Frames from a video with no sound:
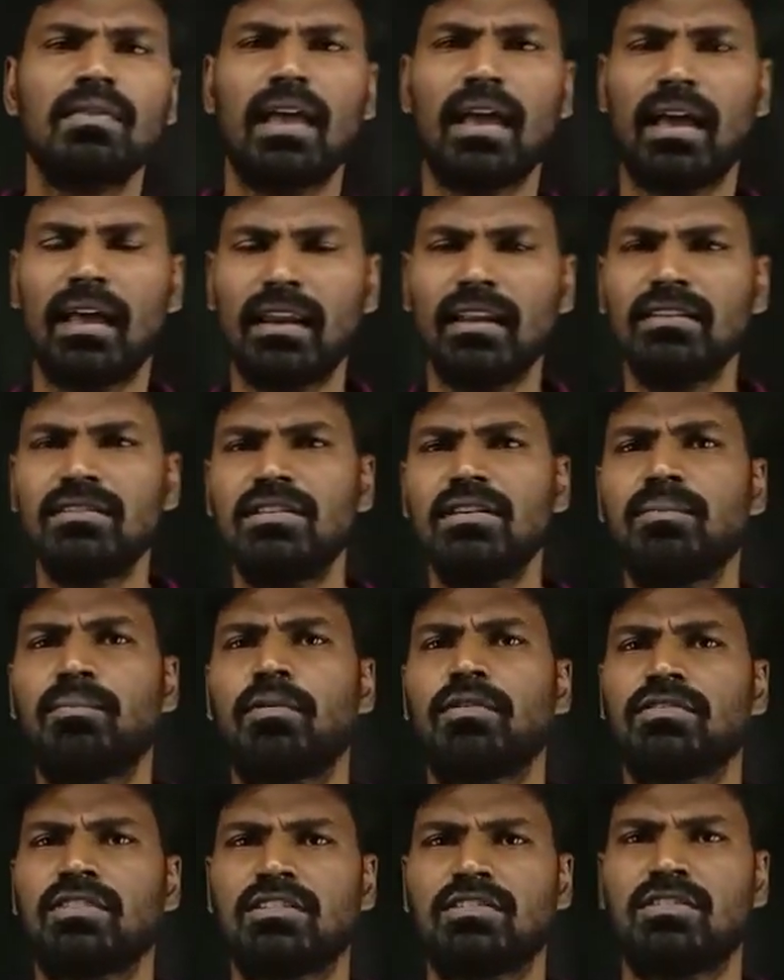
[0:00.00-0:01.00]
the energy
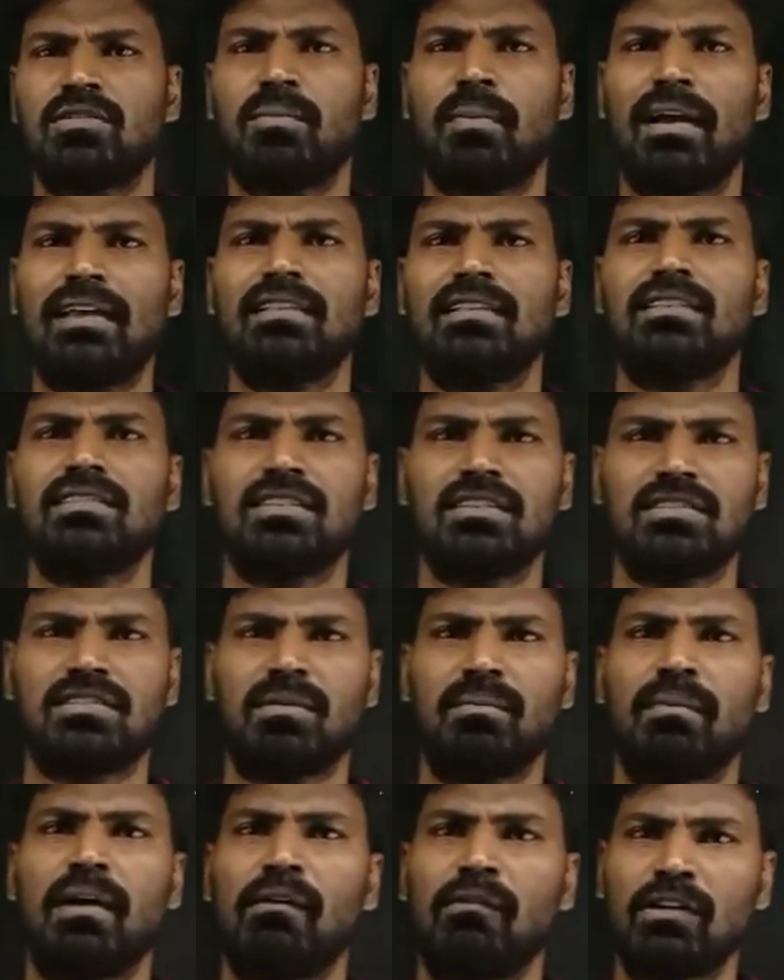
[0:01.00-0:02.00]
possessed by the
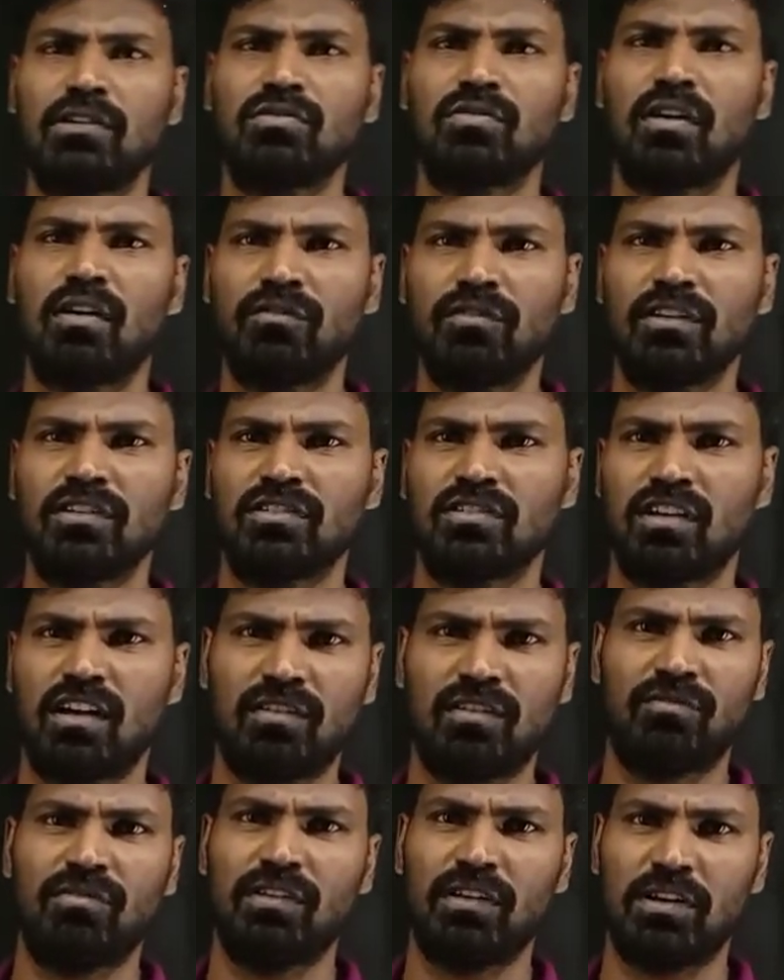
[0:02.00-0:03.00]
system by virtue of its
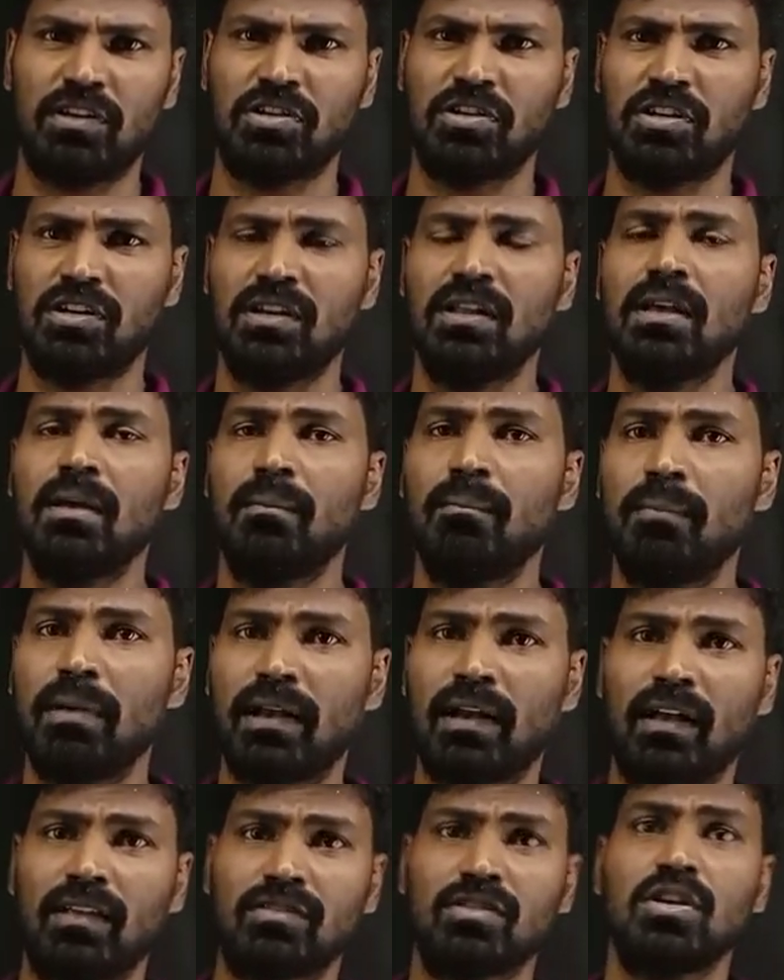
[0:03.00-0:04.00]
configuration,
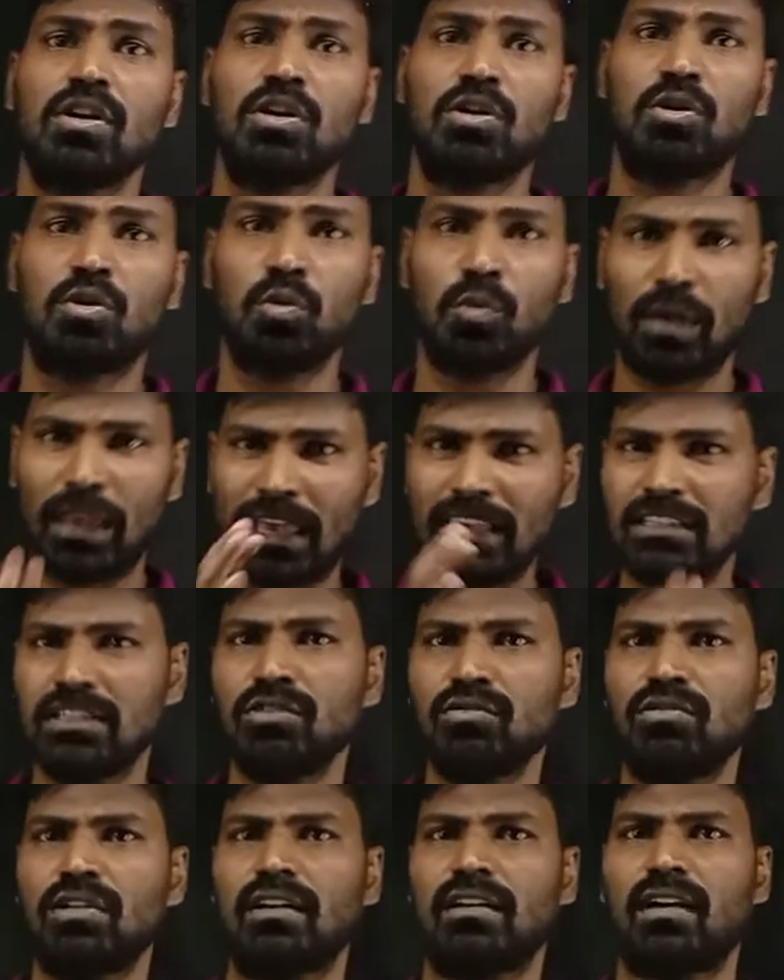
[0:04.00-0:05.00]
because to
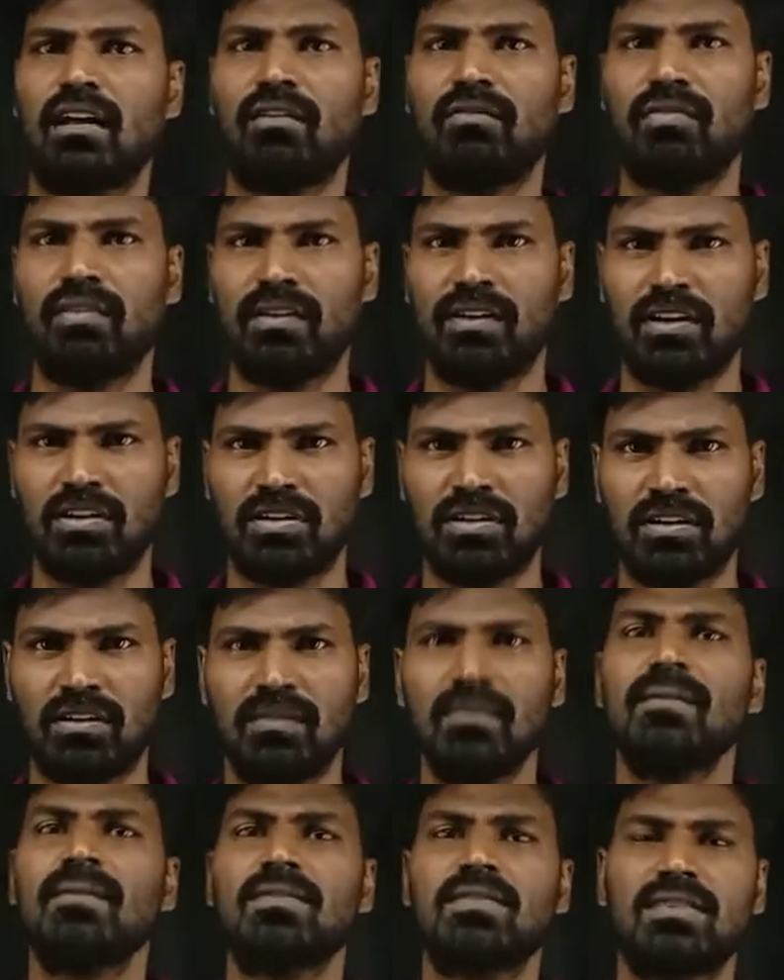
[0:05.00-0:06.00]
achieve that
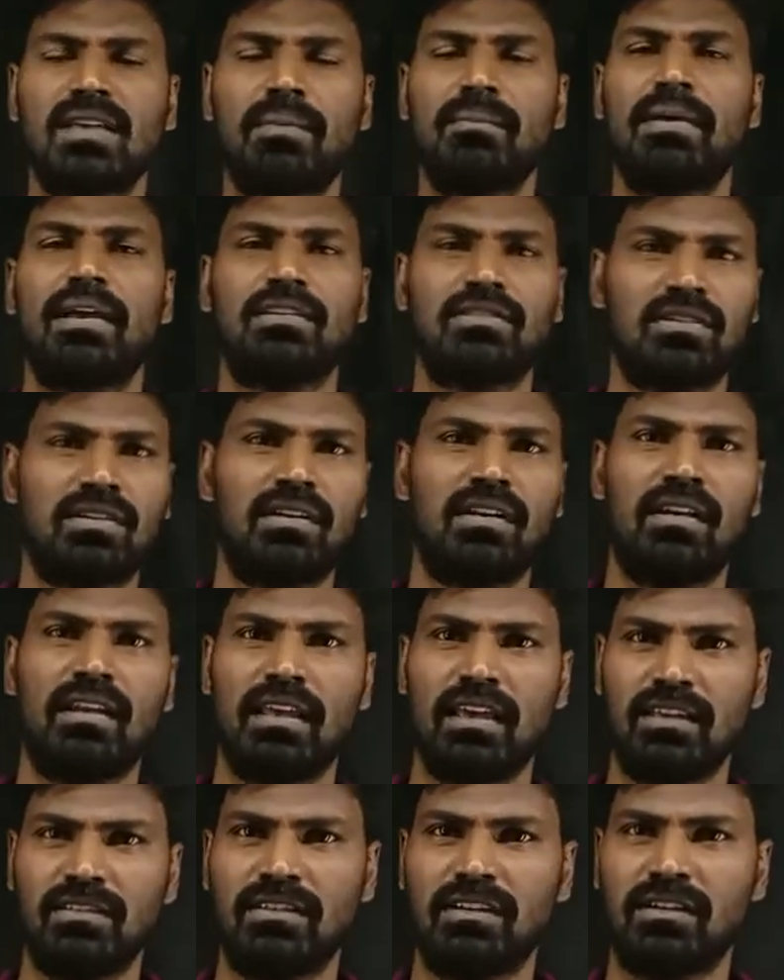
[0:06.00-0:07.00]
configuration, some
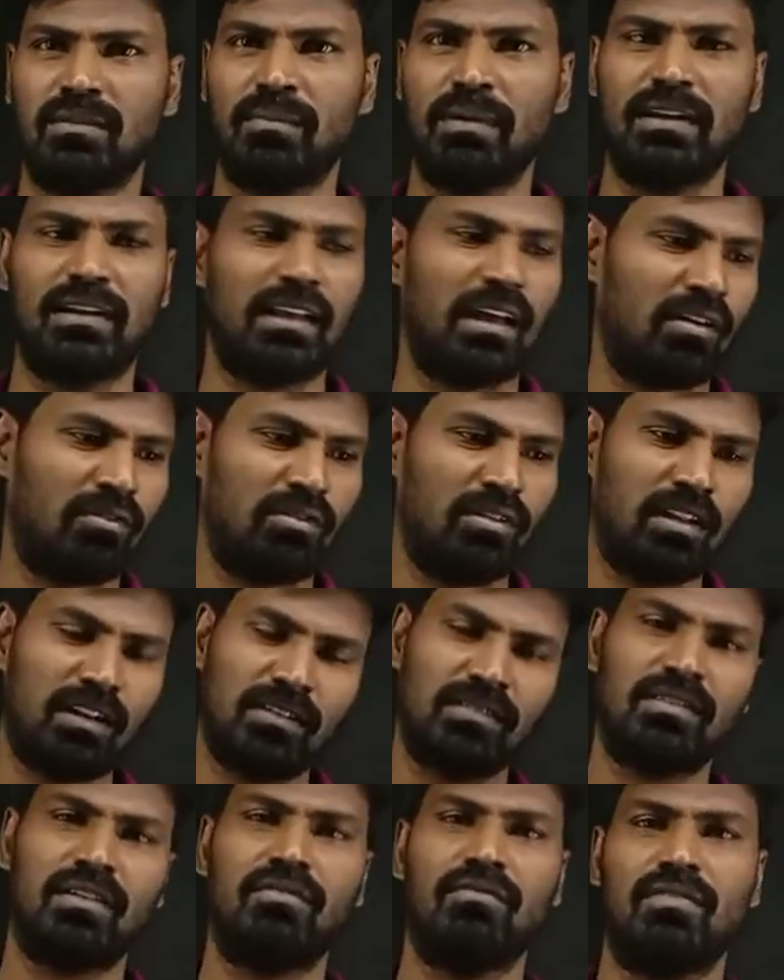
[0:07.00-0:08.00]
external agent might have
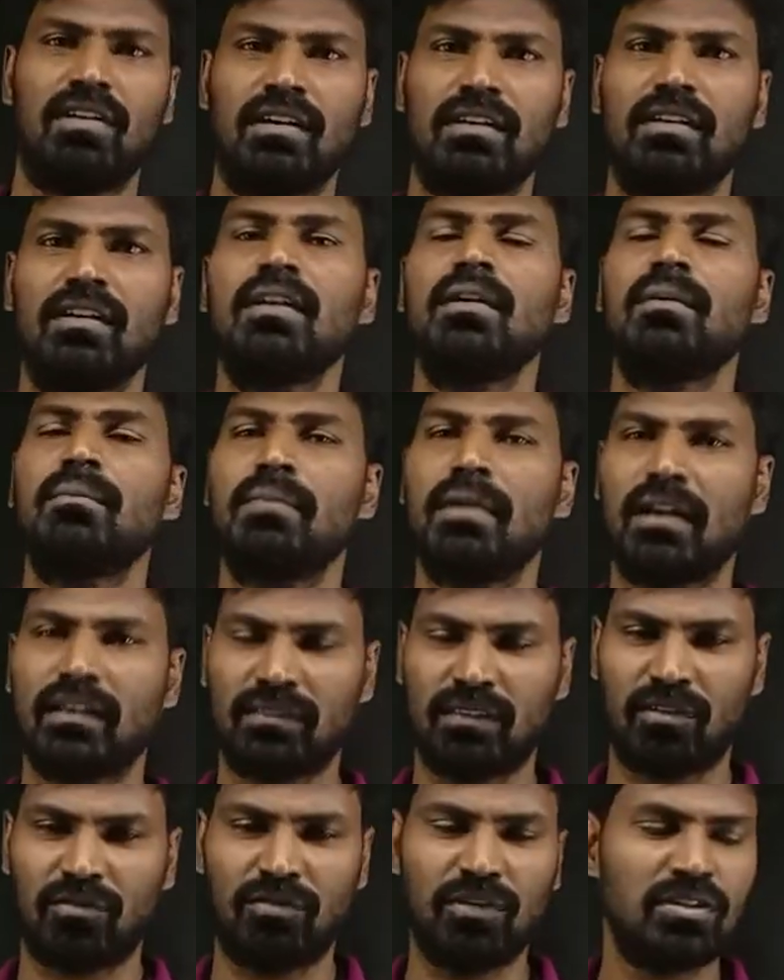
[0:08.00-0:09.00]
done some work,
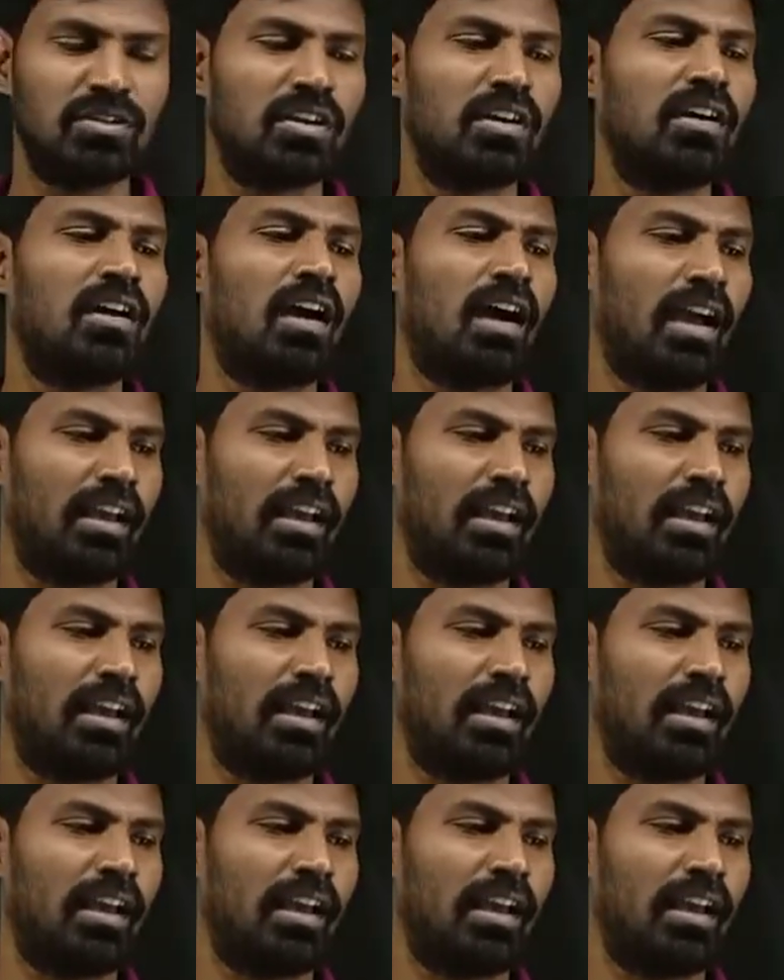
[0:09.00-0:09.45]
because of which